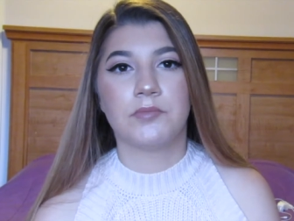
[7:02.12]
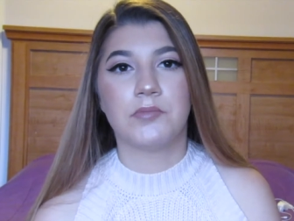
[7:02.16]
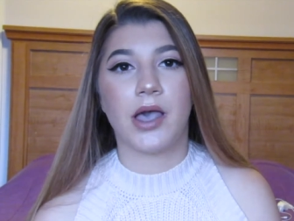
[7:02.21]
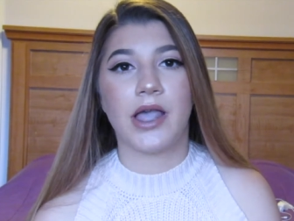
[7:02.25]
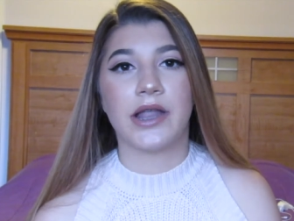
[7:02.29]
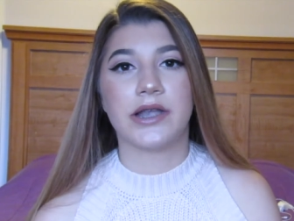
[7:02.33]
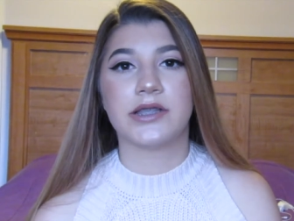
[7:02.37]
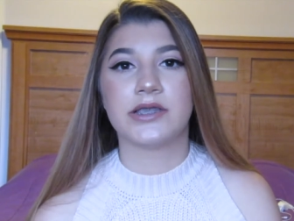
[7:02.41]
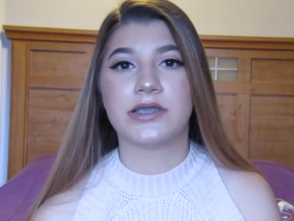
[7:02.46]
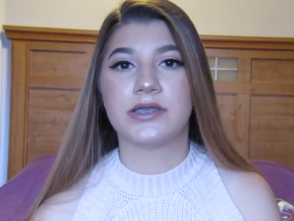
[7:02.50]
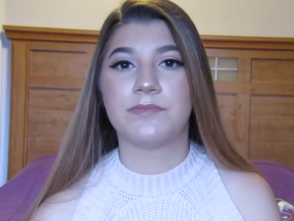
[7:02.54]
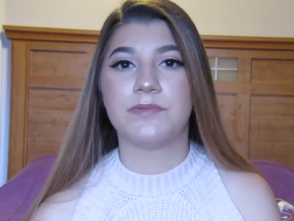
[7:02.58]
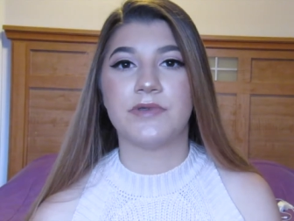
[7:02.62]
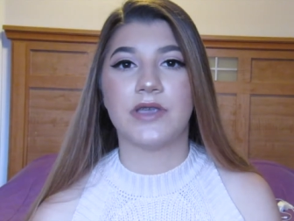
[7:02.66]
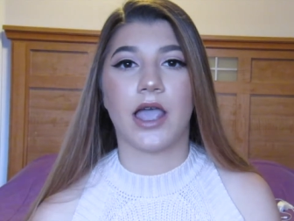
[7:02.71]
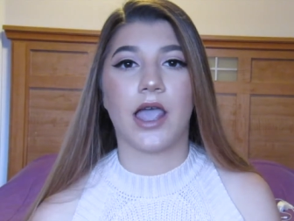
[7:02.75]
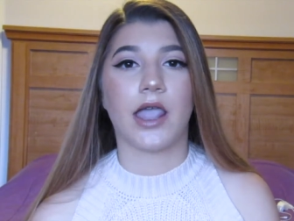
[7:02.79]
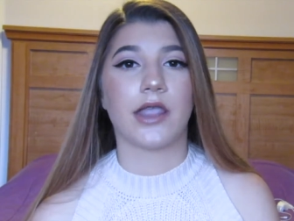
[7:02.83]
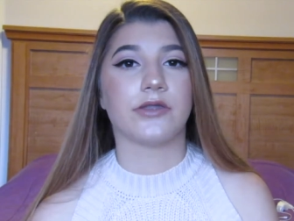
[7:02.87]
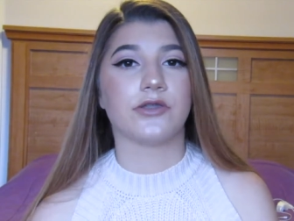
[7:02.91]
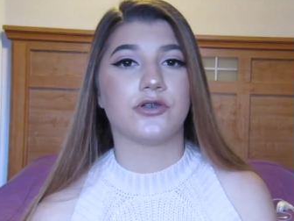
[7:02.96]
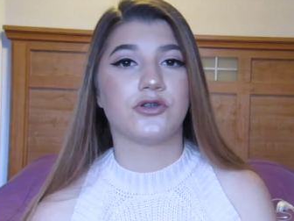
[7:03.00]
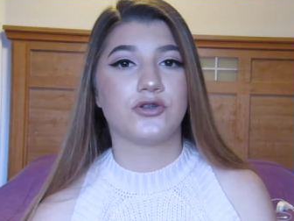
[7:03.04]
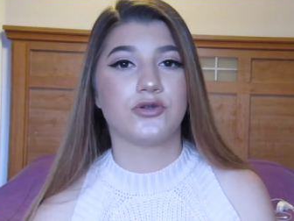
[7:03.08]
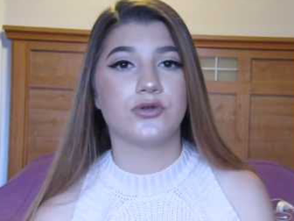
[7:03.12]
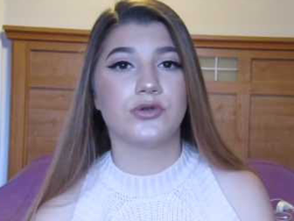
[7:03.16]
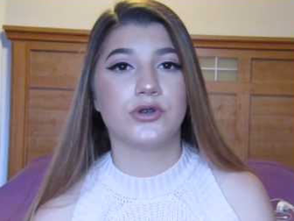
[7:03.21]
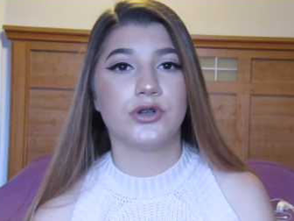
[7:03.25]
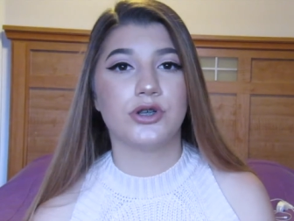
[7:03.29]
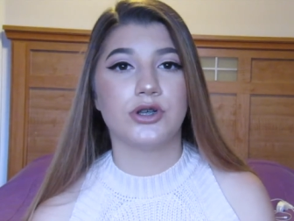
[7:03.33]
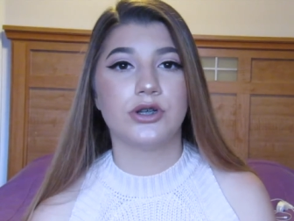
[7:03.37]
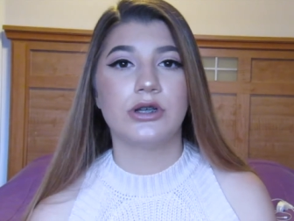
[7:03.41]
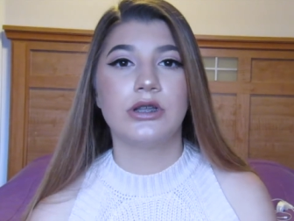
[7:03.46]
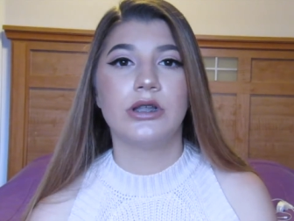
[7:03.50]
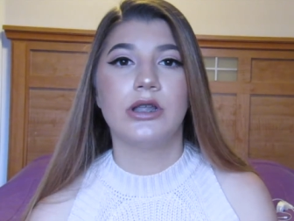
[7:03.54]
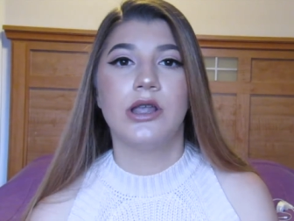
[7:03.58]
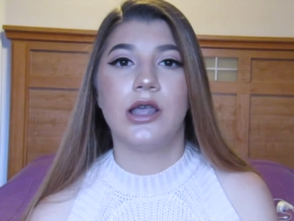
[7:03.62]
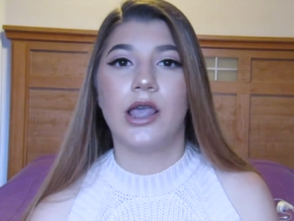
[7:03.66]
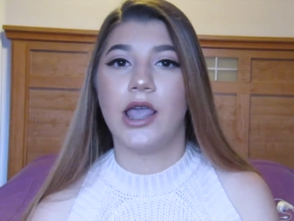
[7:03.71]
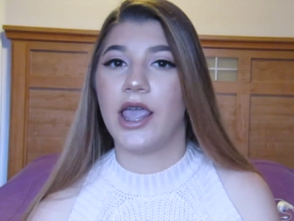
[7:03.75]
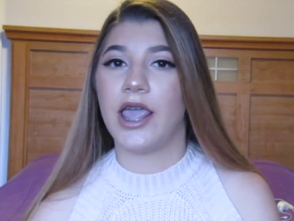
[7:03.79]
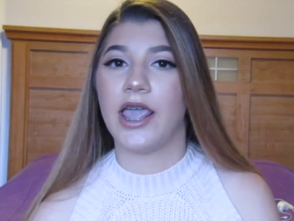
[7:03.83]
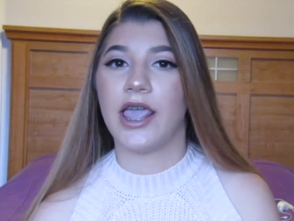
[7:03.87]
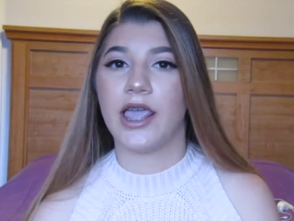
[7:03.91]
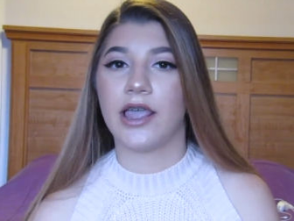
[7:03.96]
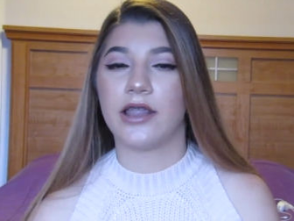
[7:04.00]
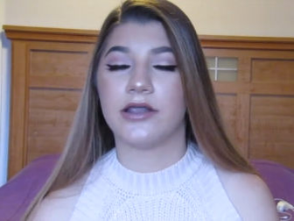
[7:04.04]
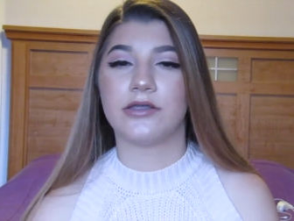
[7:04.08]
Mine is behind the shooter
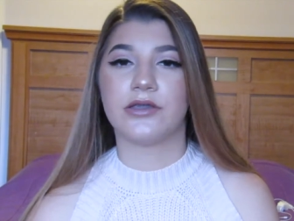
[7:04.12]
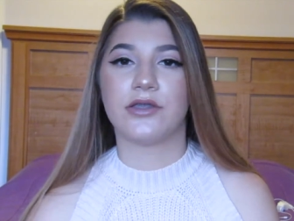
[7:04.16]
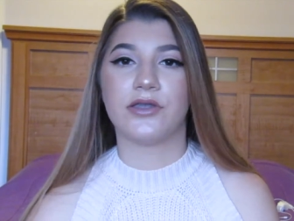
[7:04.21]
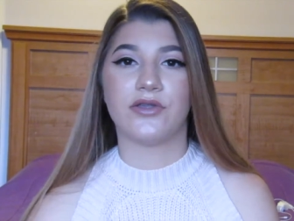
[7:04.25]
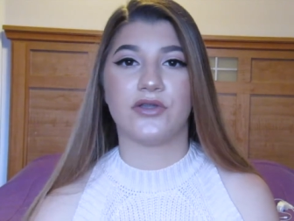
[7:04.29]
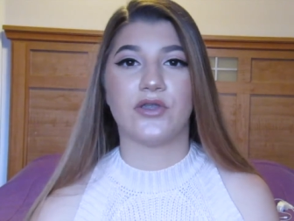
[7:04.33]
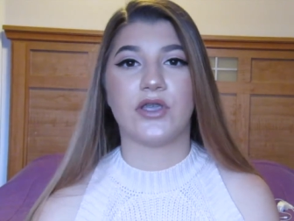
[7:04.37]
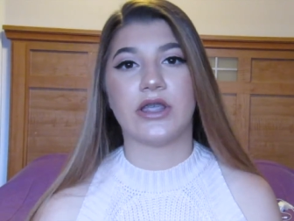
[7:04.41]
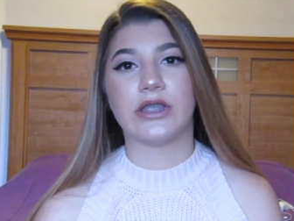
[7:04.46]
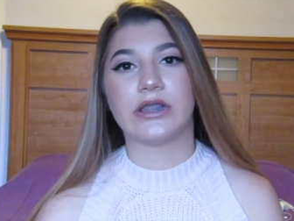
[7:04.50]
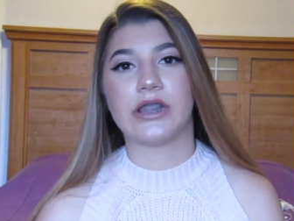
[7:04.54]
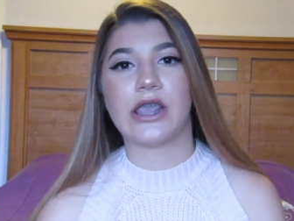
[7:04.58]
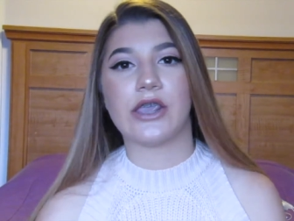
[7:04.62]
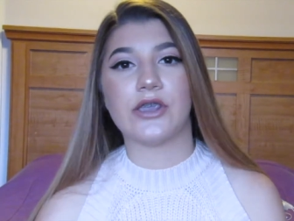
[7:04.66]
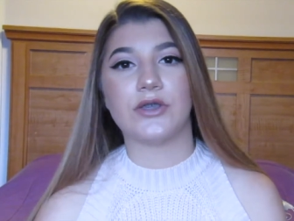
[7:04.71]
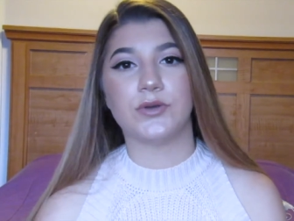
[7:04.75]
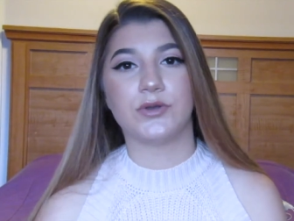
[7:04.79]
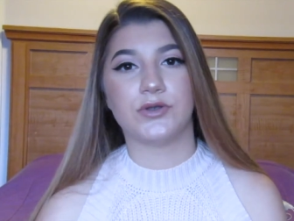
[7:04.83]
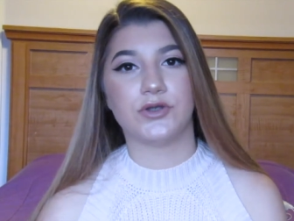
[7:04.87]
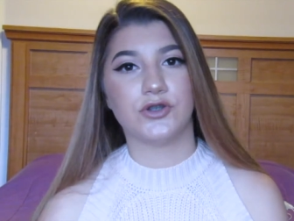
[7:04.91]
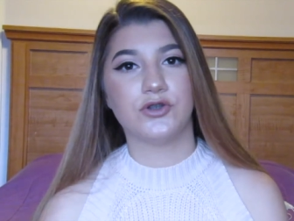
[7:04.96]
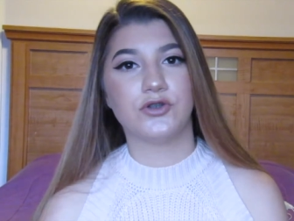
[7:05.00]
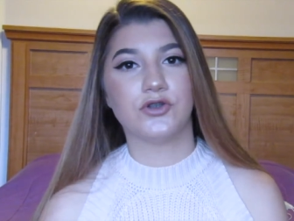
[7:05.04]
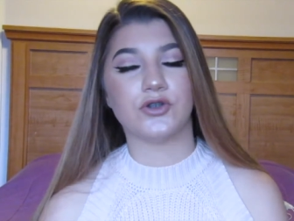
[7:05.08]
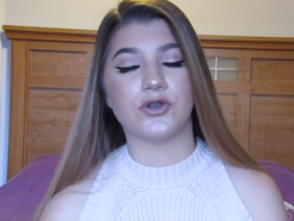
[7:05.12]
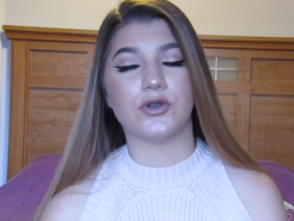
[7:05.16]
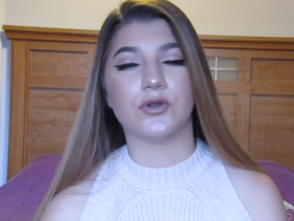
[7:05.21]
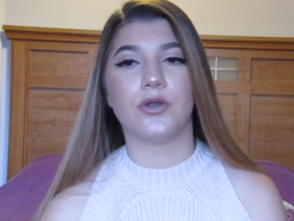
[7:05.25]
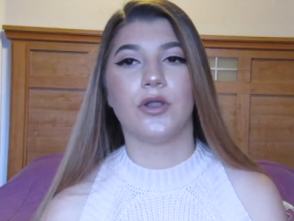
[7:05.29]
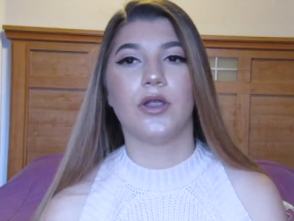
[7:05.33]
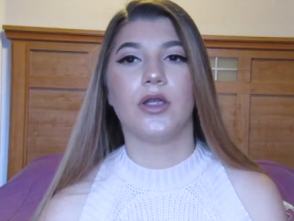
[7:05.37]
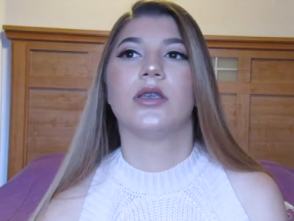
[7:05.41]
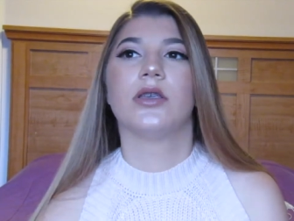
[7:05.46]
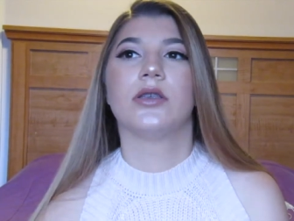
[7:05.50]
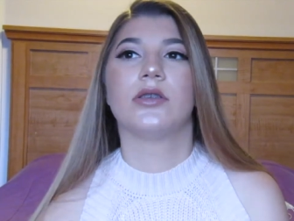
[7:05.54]
and the thing they used to shoot.